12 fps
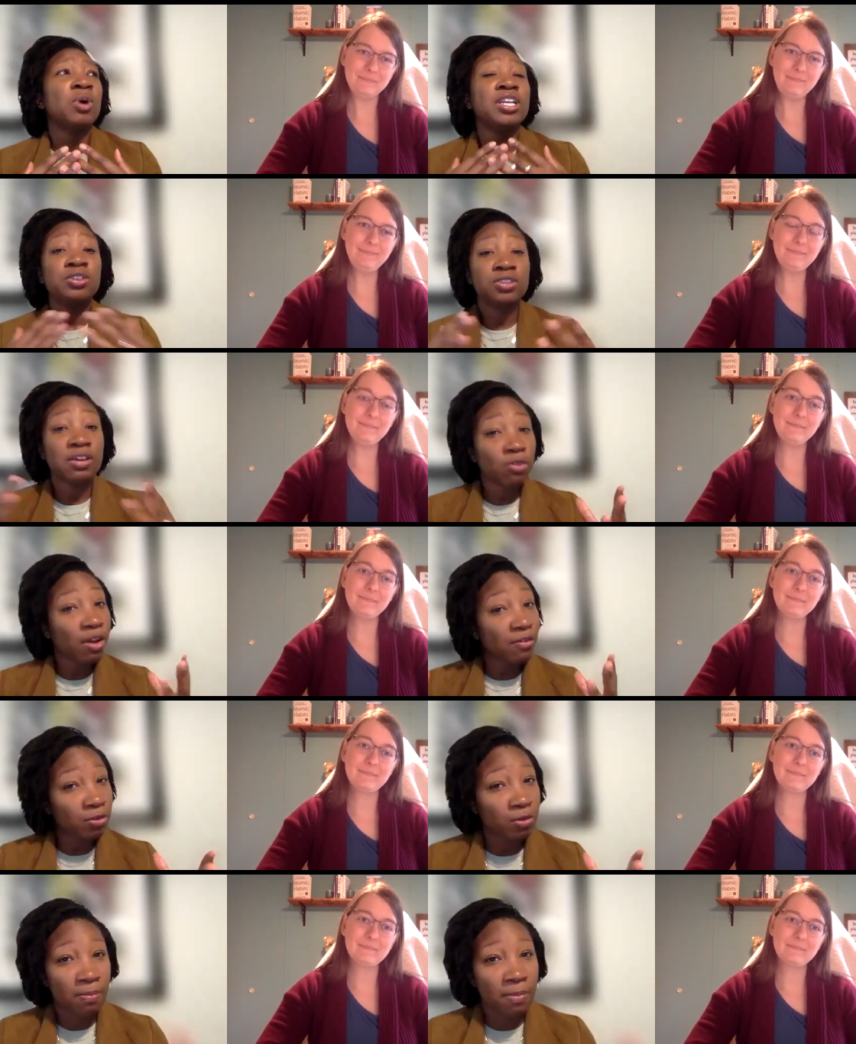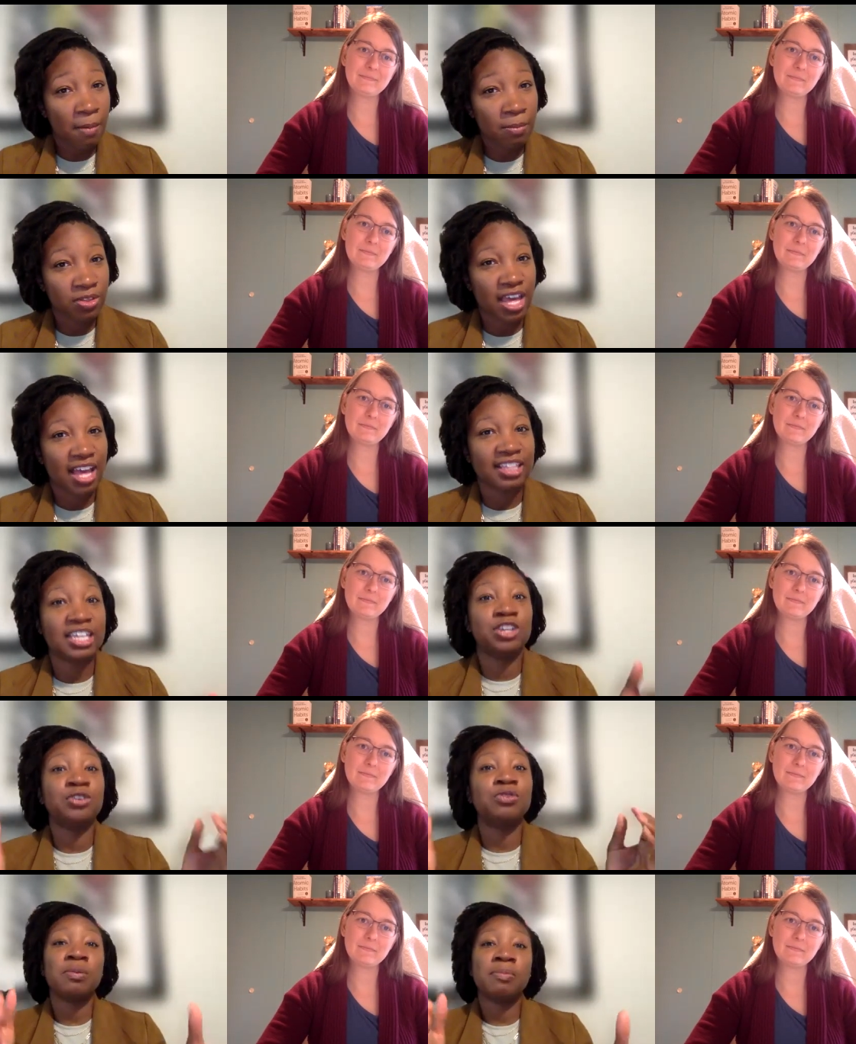Speaker 1: when do they ever remember
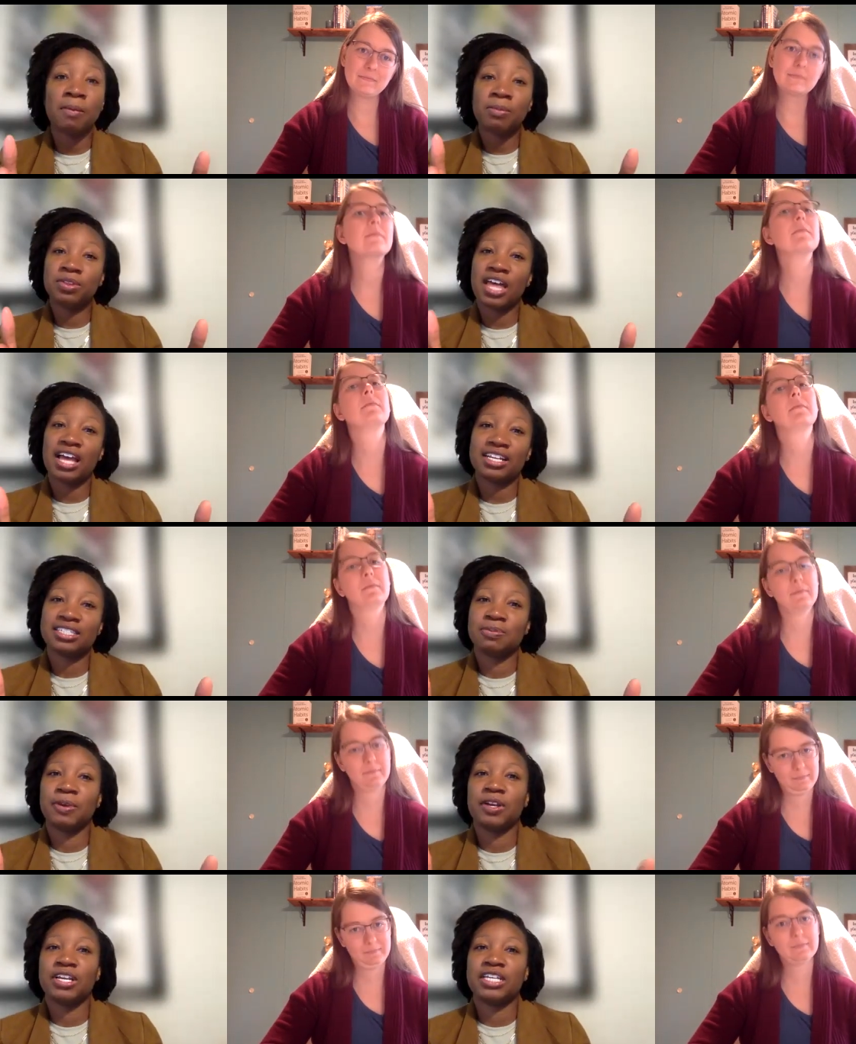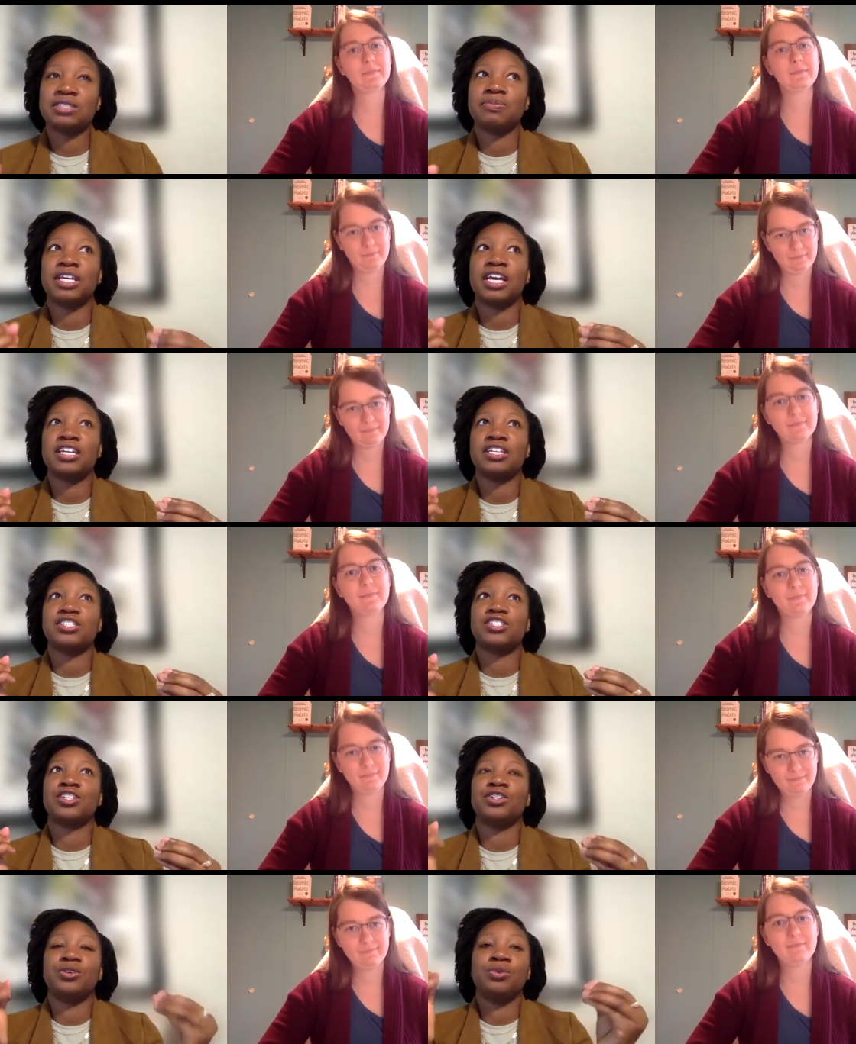that like you remember that experience
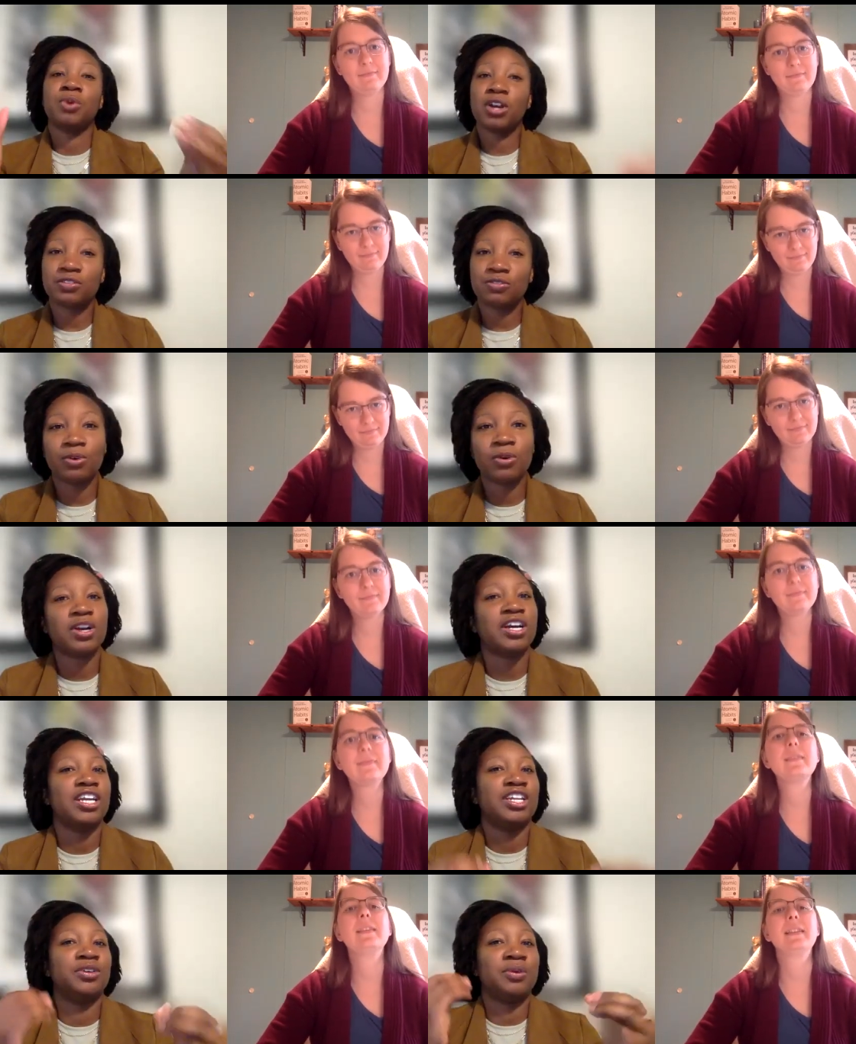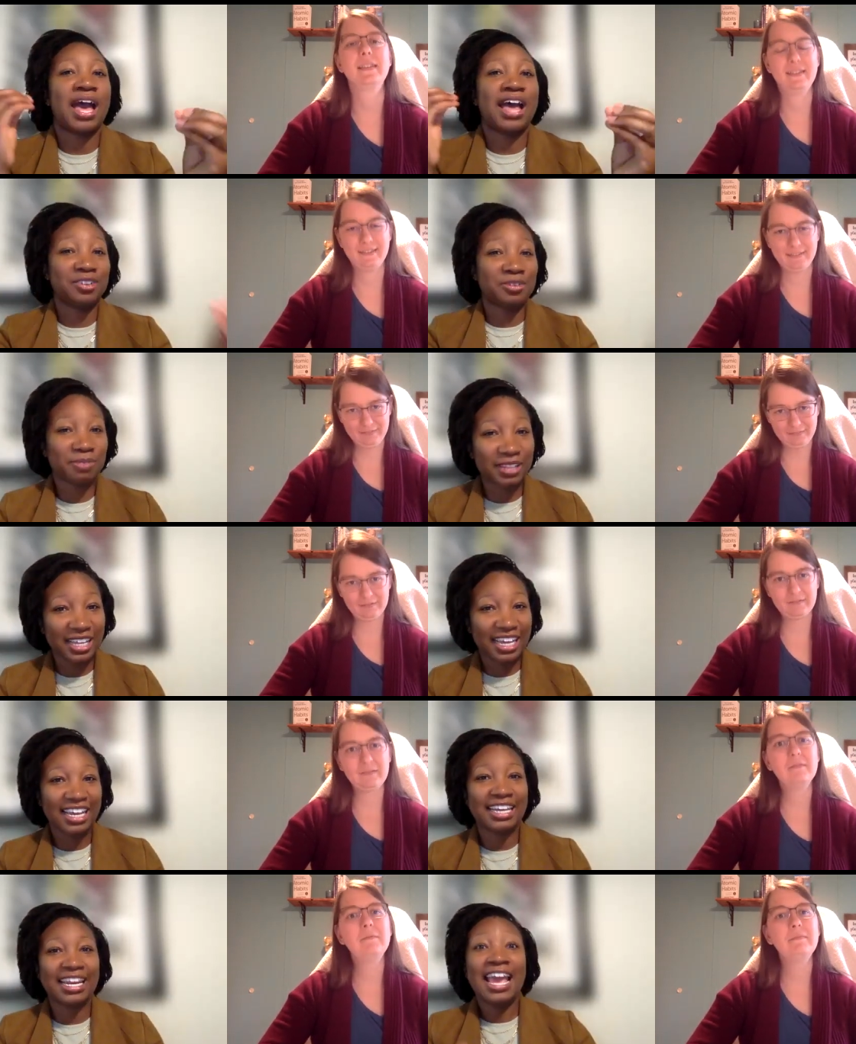because you worked for it you had your
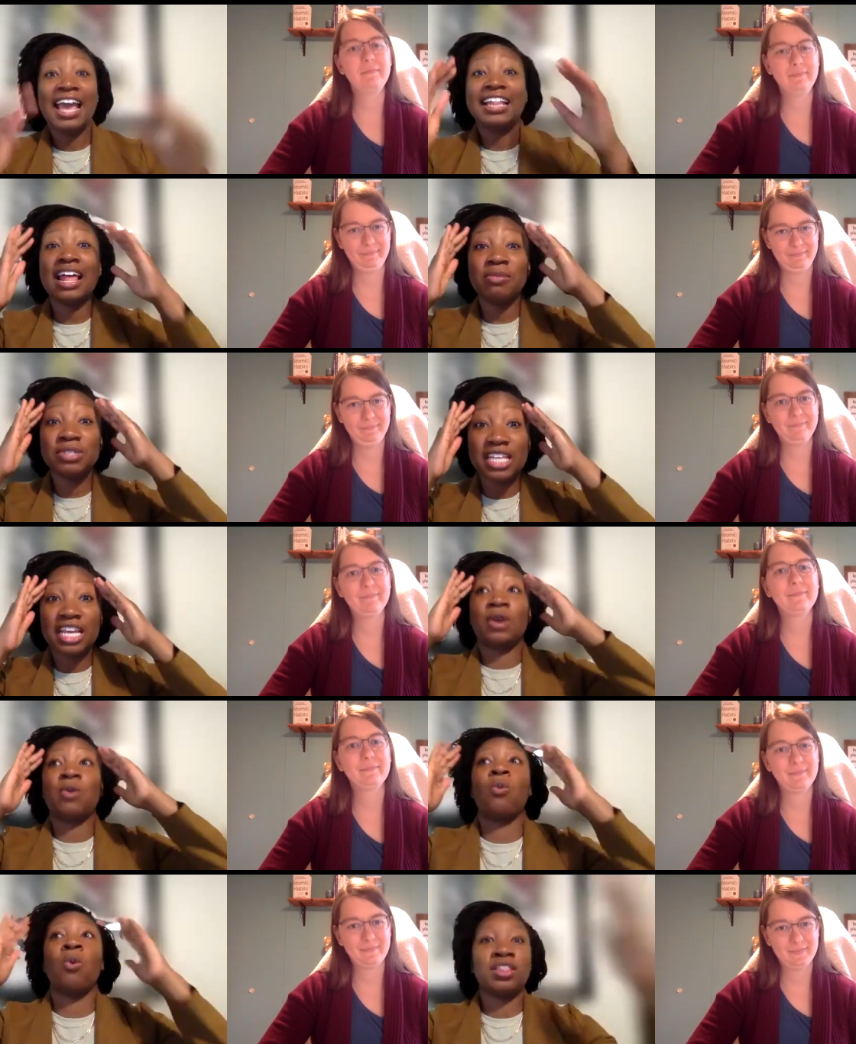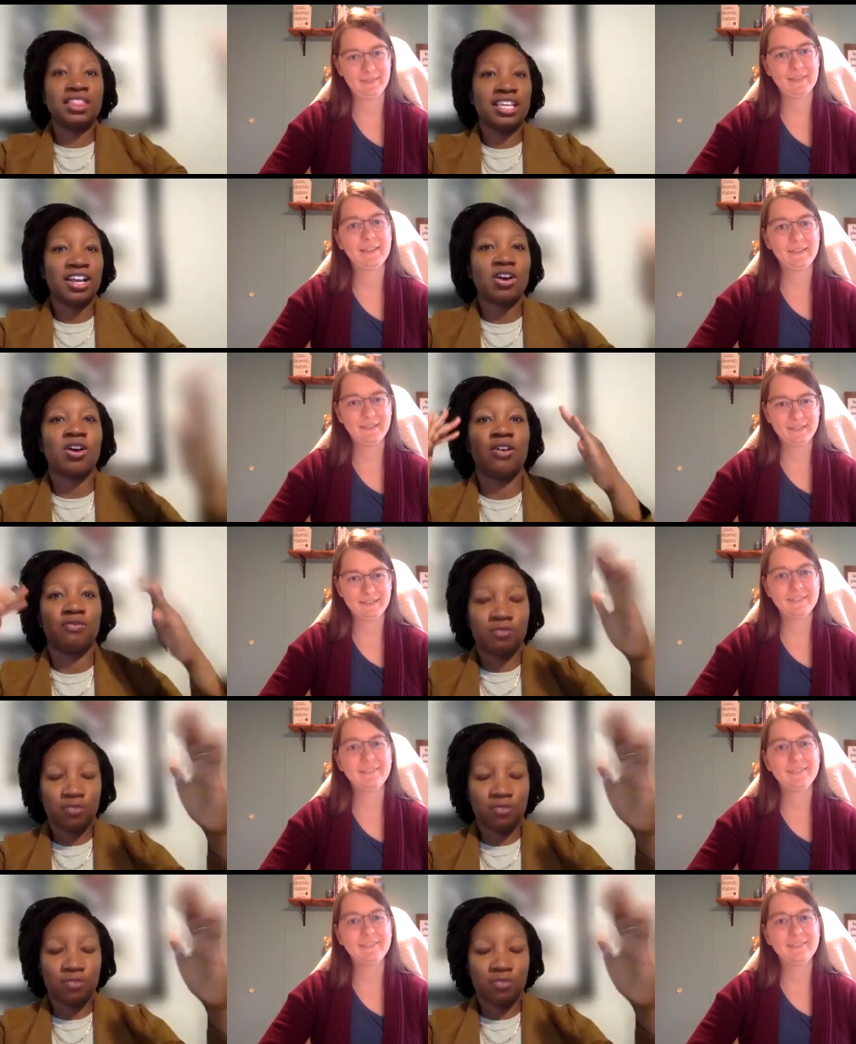plan and that was like one thing